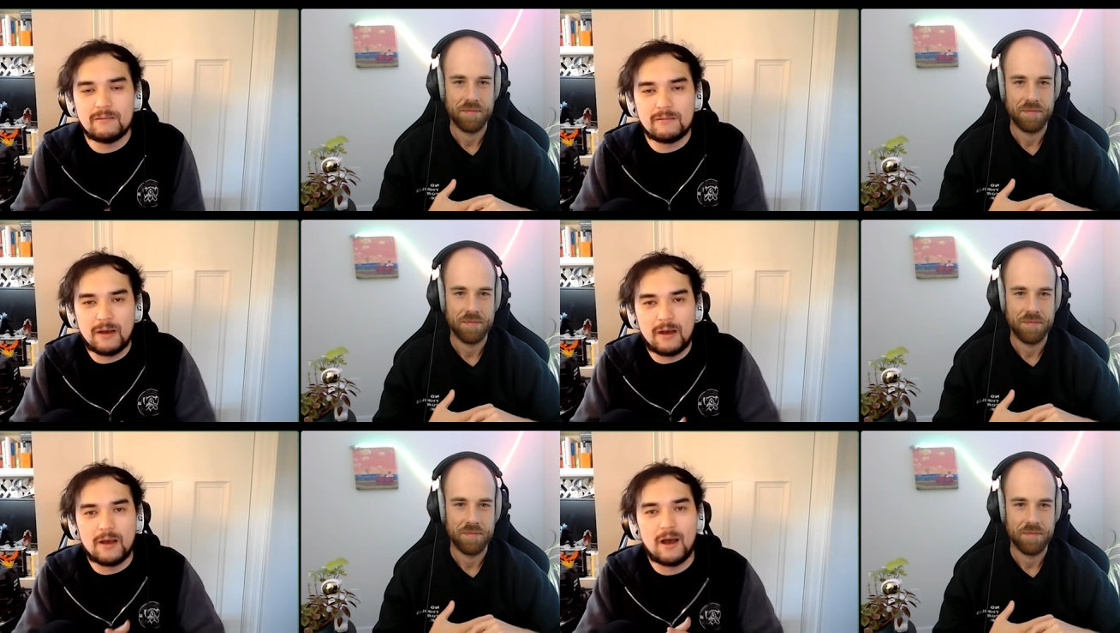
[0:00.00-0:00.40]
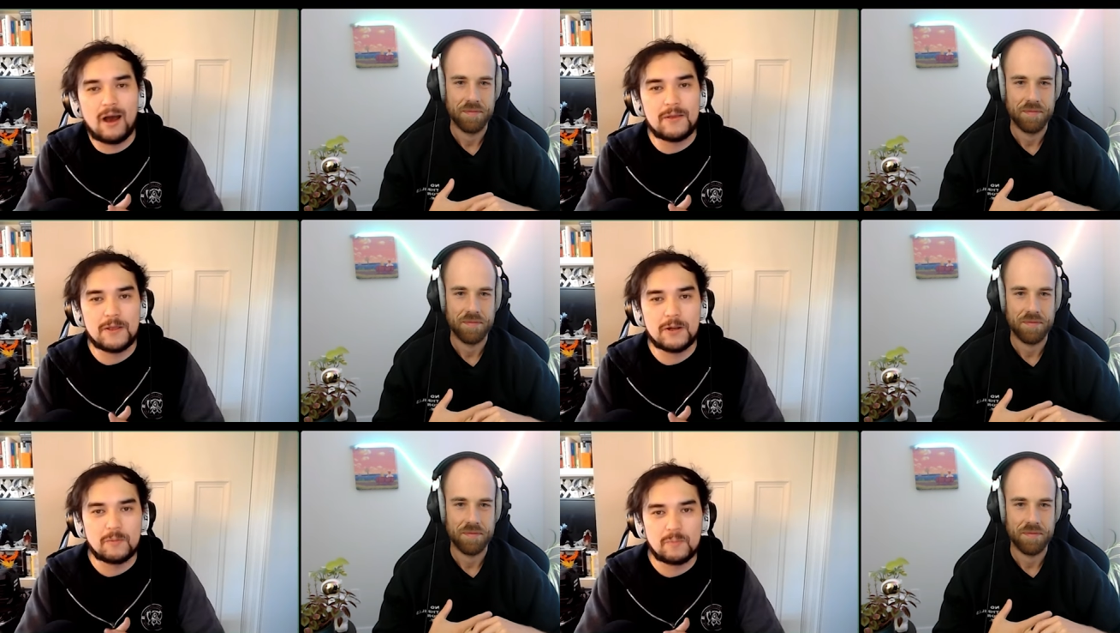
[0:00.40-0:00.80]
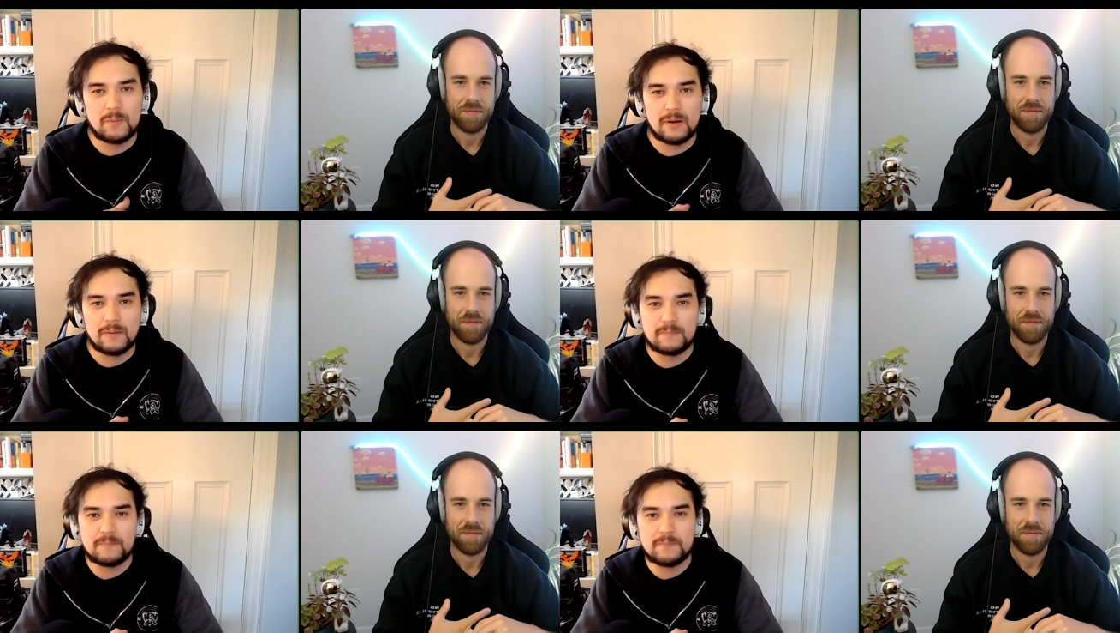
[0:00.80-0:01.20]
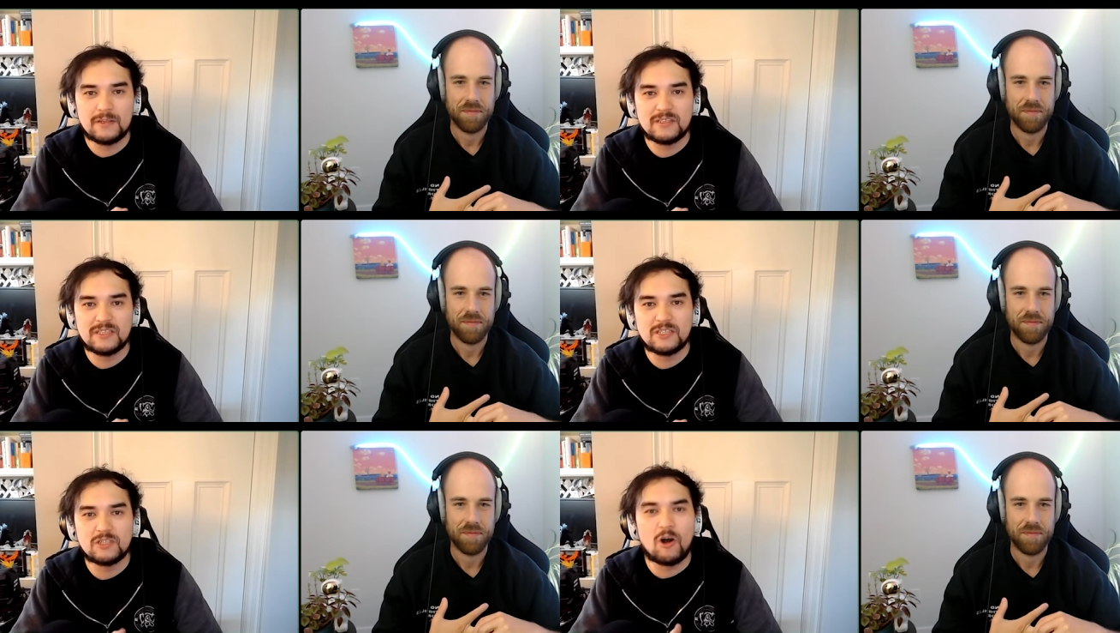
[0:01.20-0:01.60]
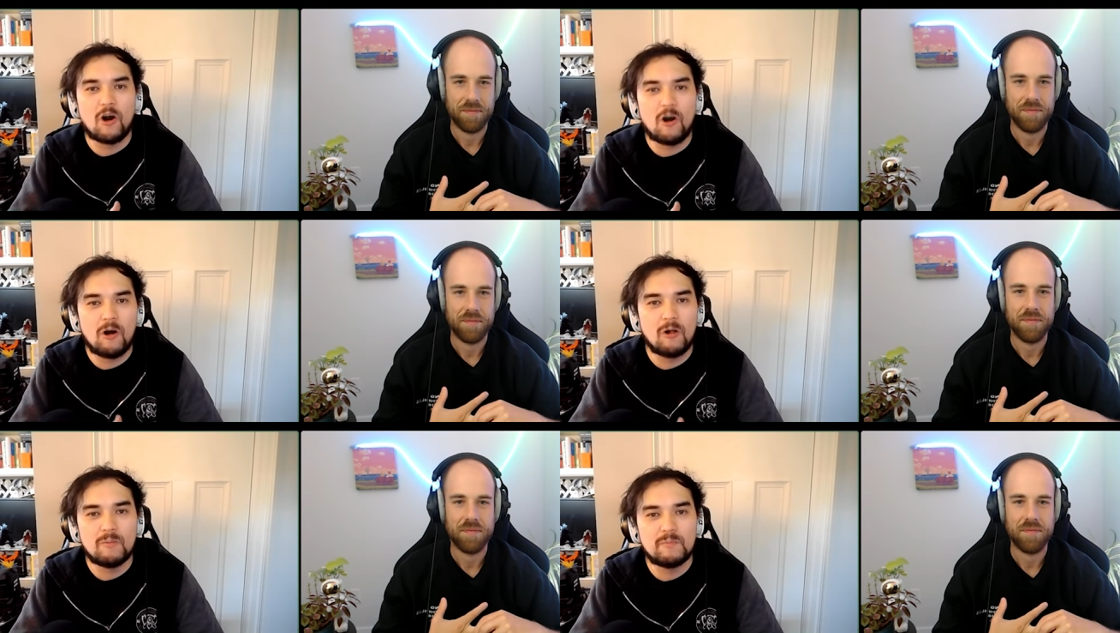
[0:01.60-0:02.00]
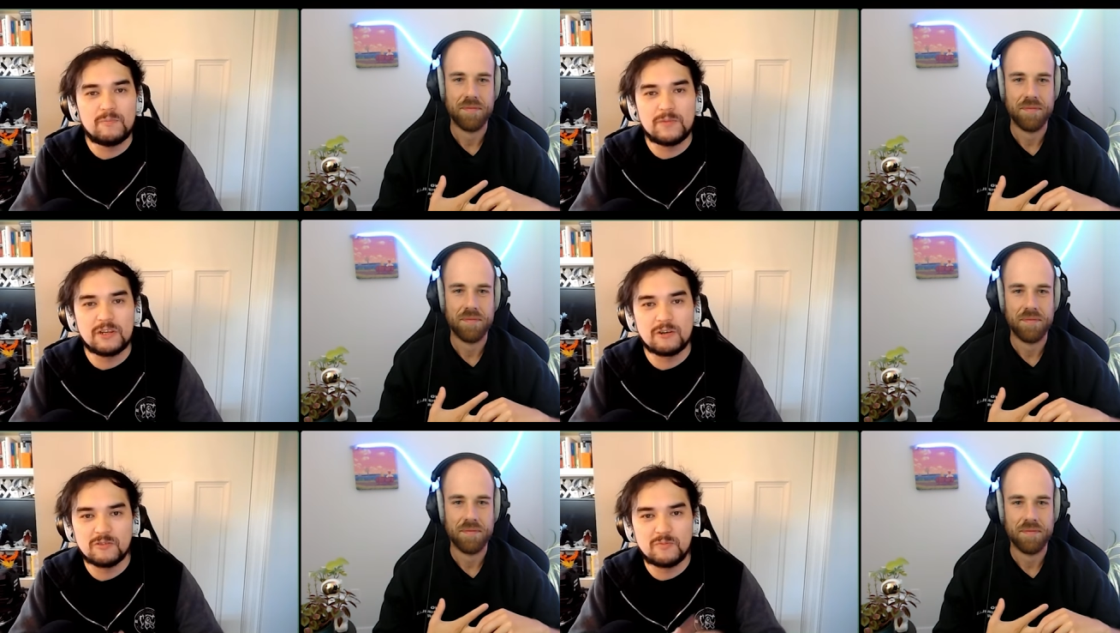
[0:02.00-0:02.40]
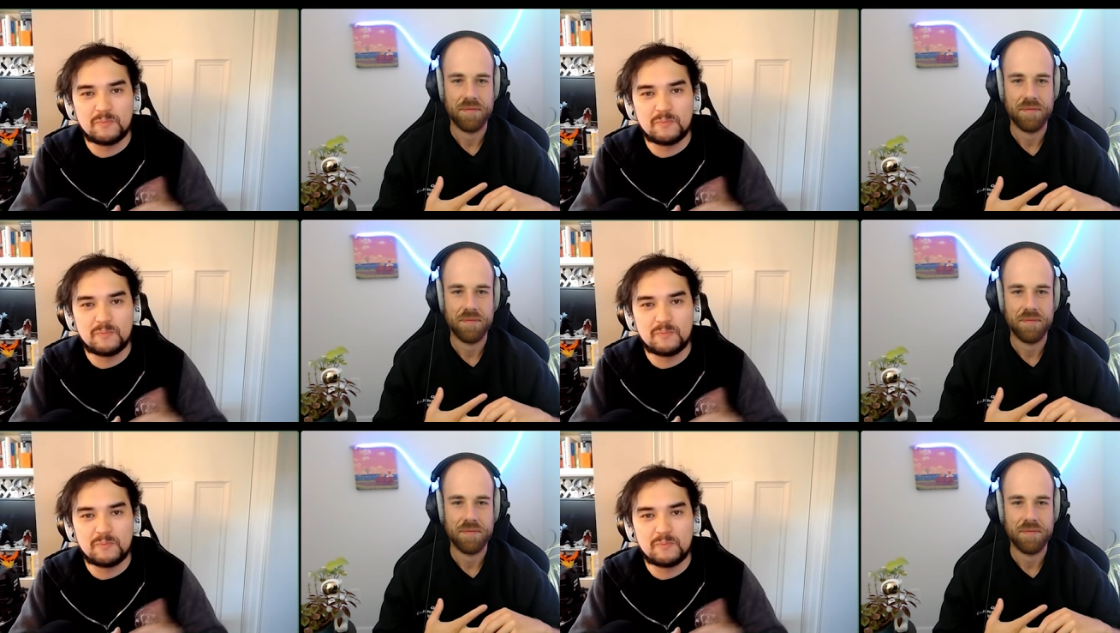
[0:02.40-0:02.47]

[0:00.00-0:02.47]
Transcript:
Speaker 1: uh, you know, uh, stall, you know,